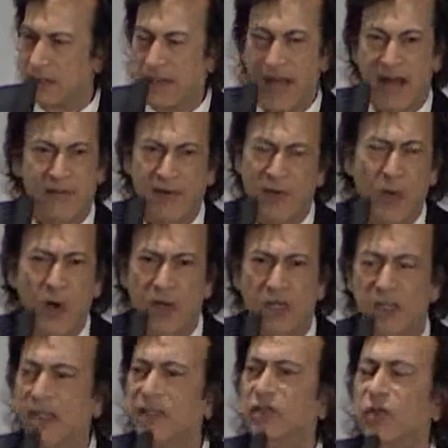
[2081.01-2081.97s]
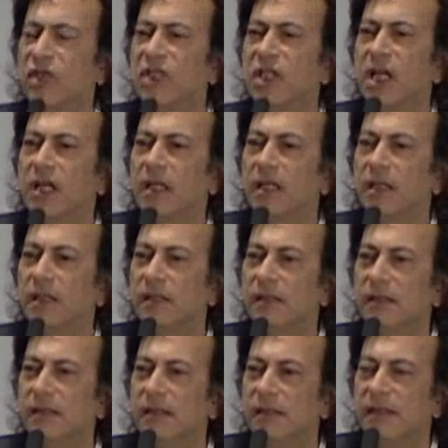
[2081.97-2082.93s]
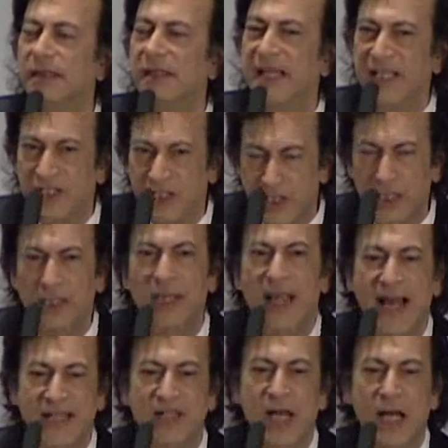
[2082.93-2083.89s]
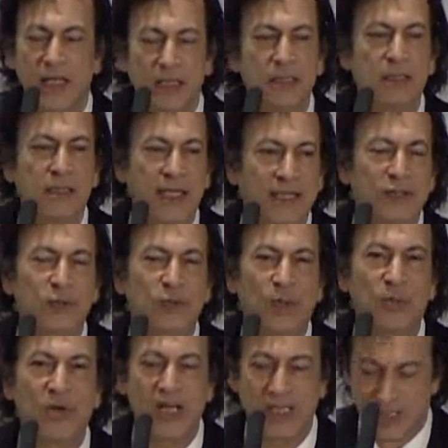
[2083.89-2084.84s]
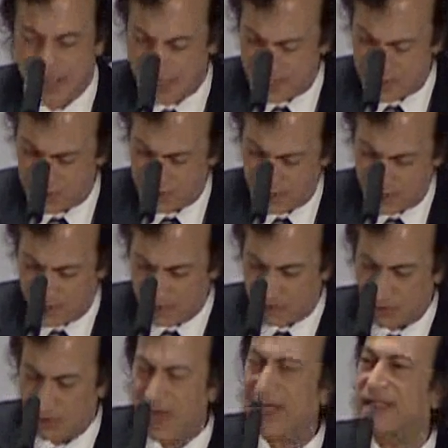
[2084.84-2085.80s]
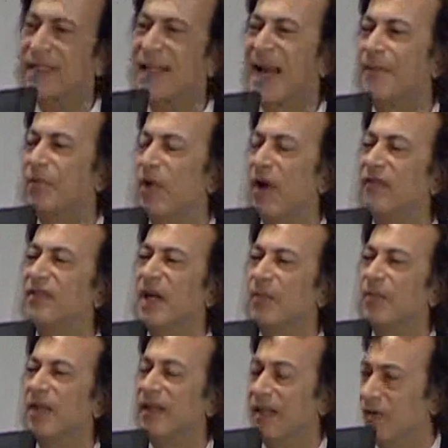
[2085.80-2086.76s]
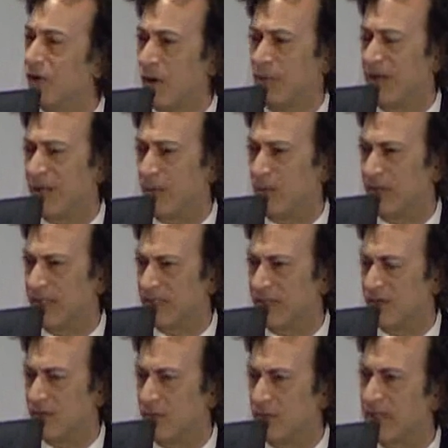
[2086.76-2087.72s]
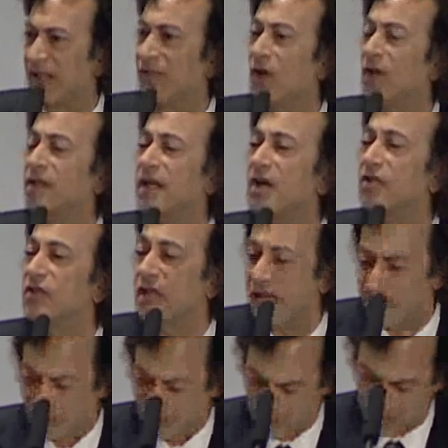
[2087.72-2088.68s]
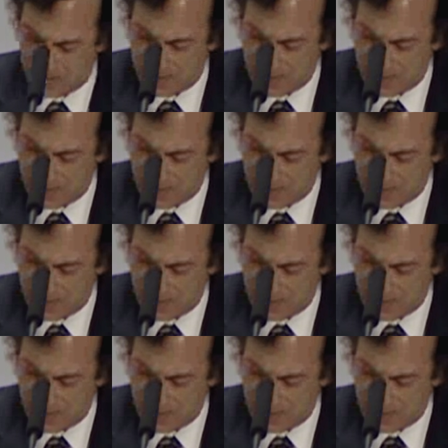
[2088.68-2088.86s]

everyone is interested. He still has that intellectual prestige. So next time you have something that nobody will listen to, say Voltaire said it.